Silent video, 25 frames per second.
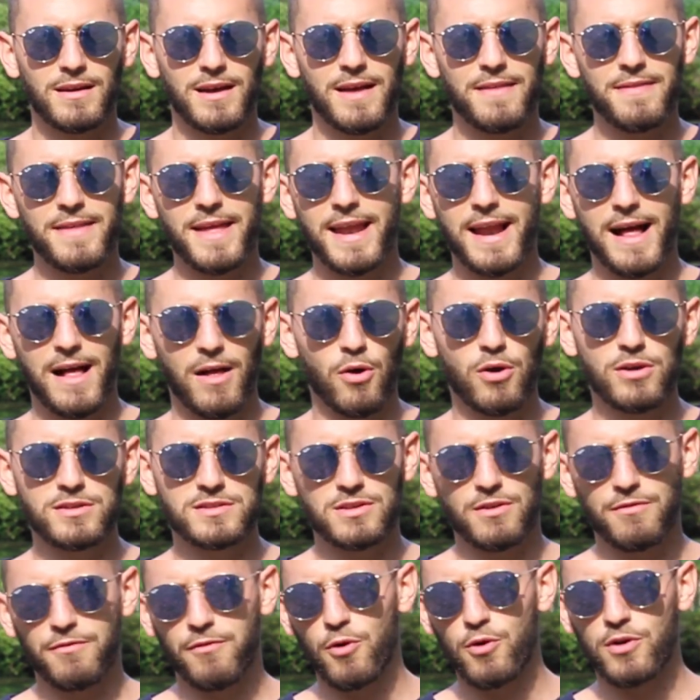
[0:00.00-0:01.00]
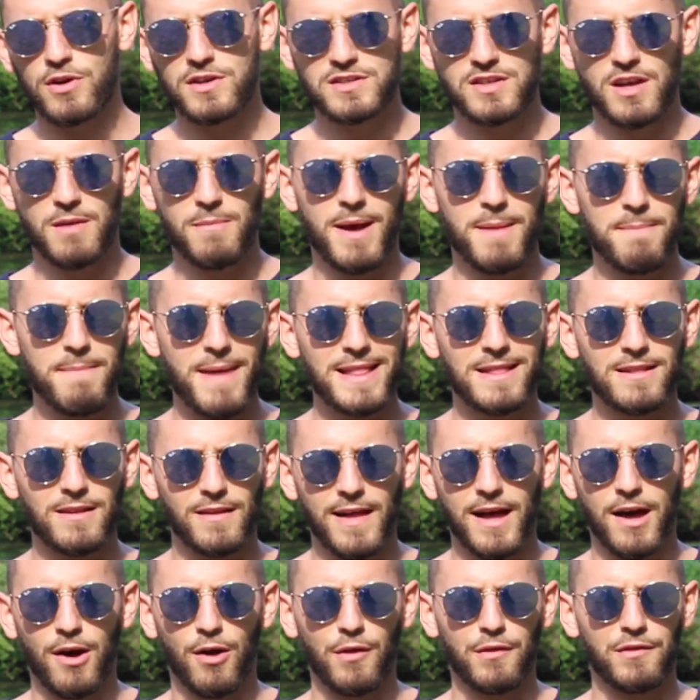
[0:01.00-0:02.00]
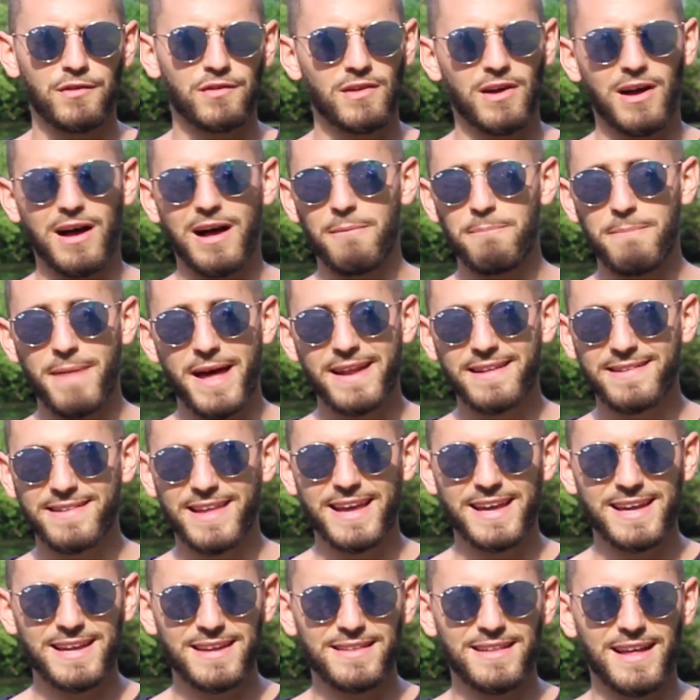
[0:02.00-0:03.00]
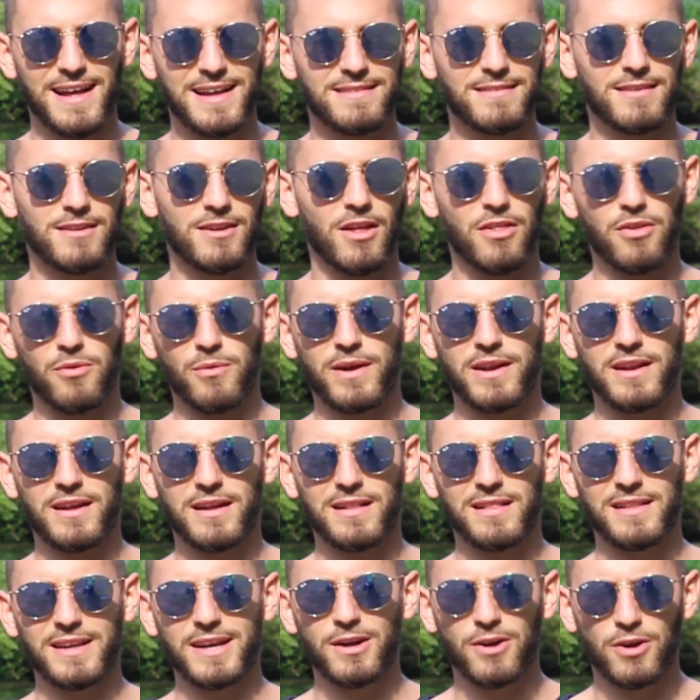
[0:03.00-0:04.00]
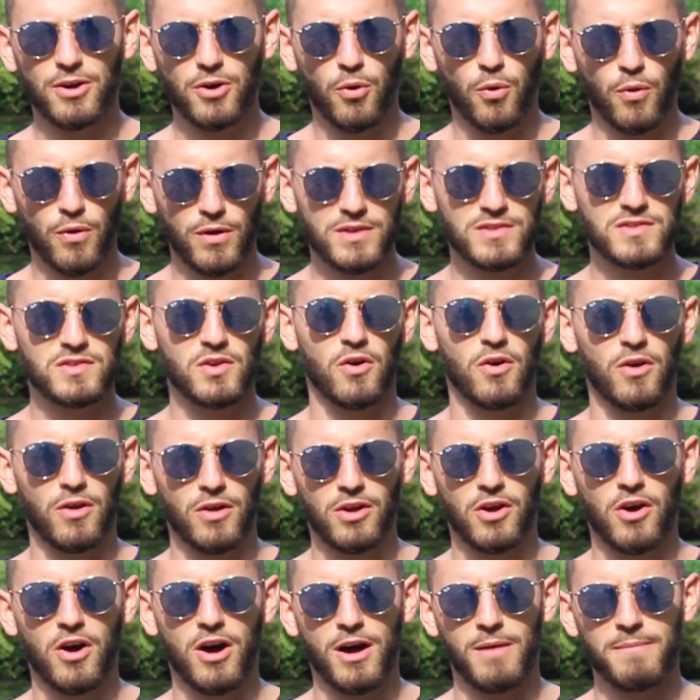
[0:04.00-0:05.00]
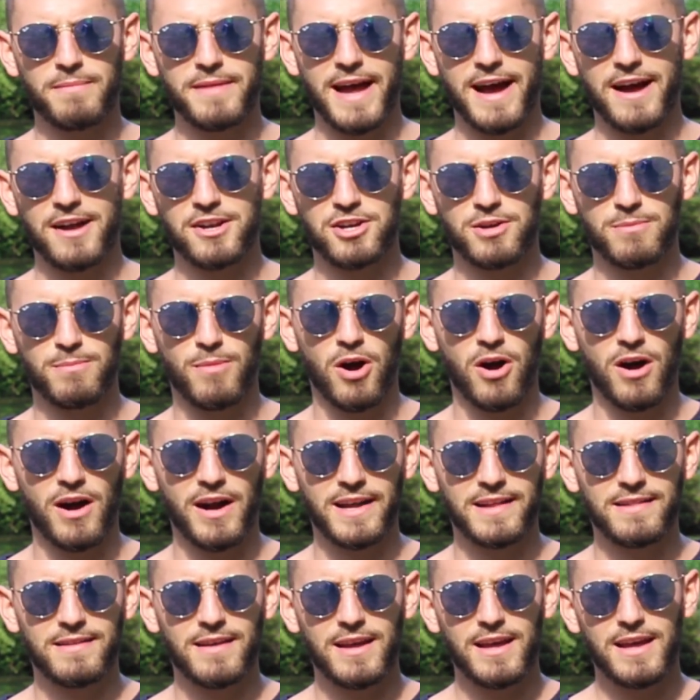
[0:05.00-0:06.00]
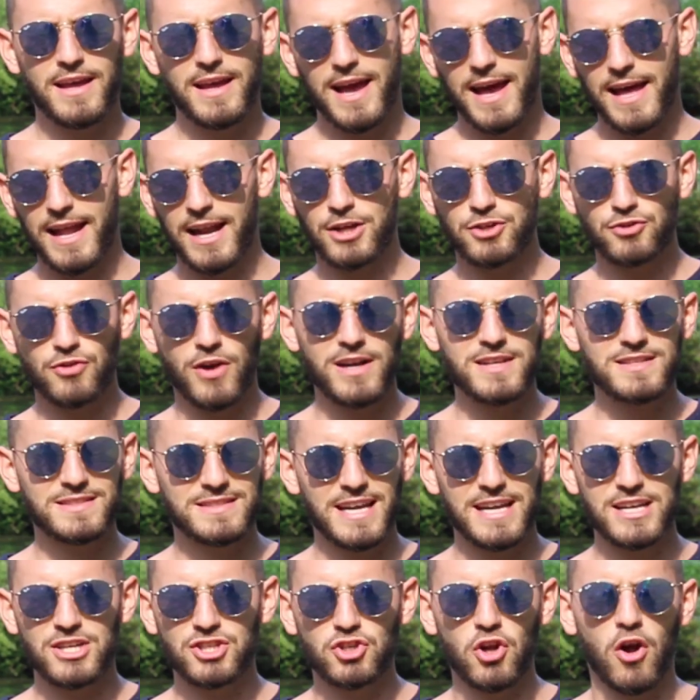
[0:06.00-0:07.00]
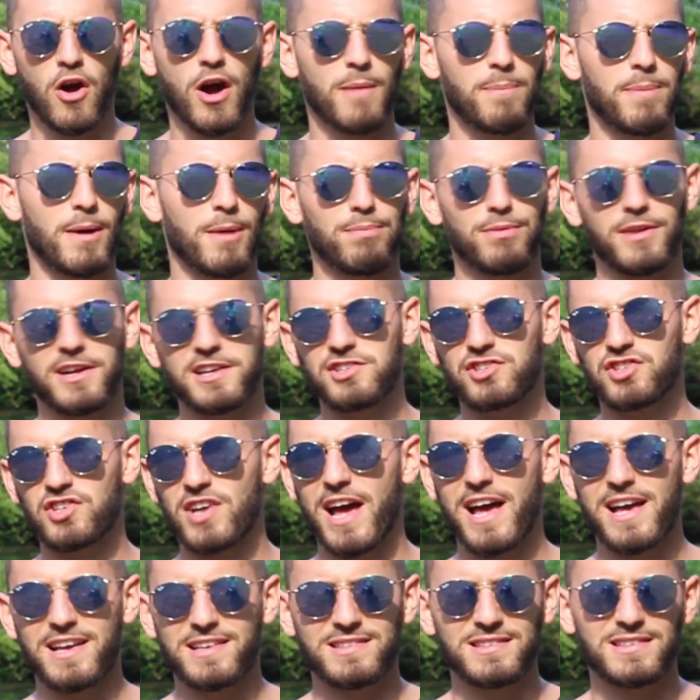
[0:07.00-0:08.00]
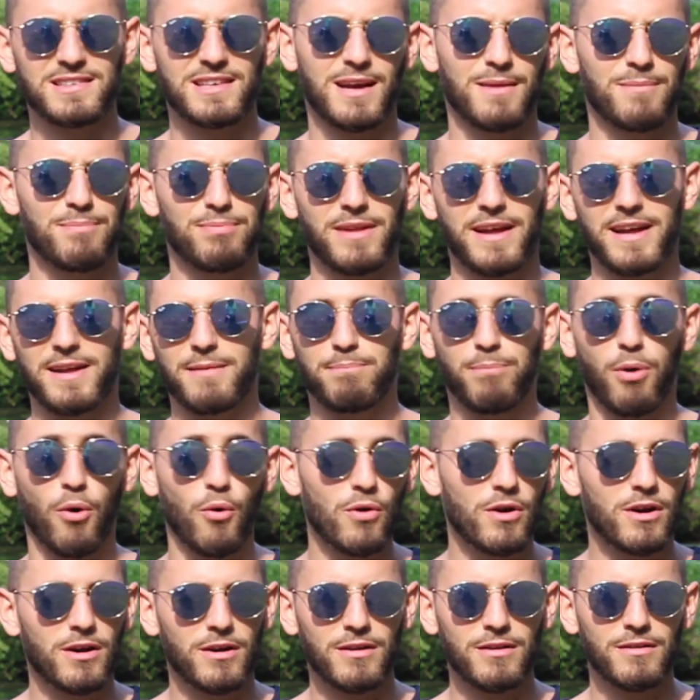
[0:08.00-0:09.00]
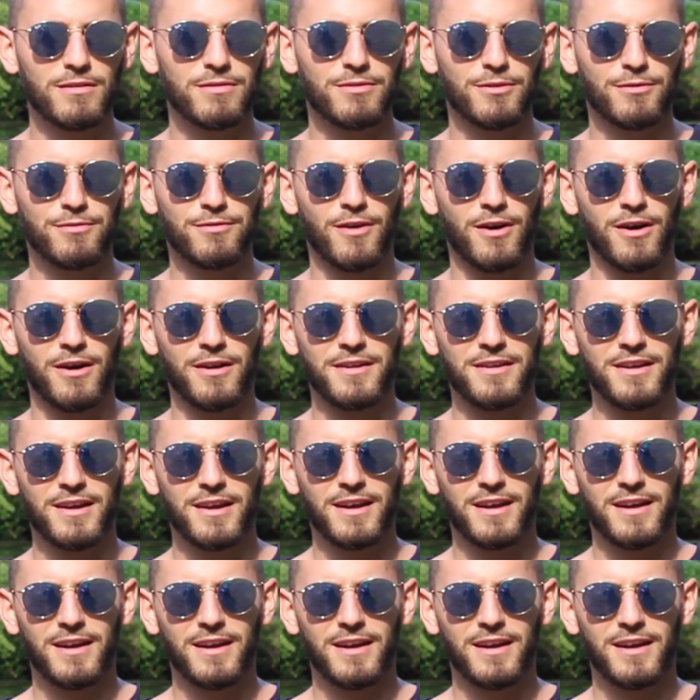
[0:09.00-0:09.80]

And then I'll also focus on my mental health. So I'll meditate. That's another way to clear cortisol, calm down your mind. And I'll try to stay sharp. I'll play chess, I play poker for fun.